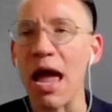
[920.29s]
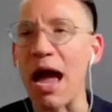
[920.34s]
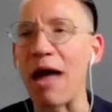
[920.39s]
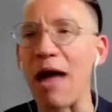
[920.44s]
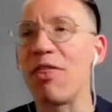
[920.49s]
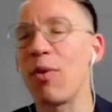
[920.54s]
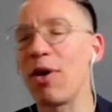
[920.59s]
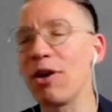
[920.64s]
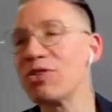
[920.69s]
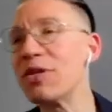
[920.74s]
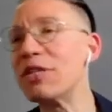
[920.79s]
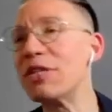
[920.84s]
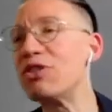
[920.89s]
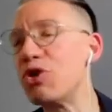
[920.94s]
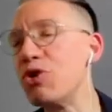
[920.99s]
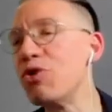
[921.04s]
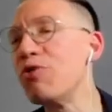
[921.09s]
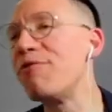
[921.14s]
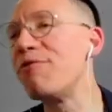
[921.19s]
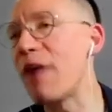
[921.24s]
And then we also had
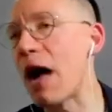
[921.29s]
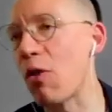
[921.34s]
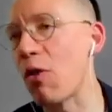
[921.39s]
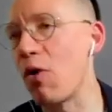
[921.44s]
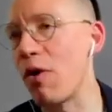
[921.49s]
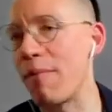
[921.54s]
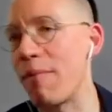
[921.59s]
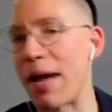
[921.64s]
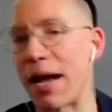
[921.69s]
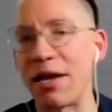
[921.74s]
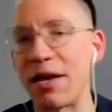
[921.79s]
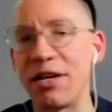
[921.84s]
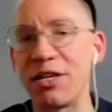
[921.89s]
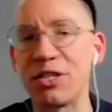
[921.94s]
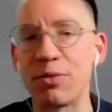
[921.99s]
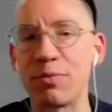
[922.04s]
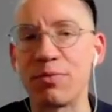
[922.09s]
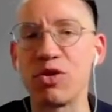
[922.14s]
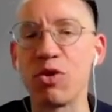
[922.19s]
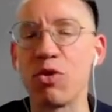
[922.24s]
two follow-up
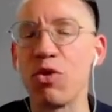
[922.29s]
mechanisms.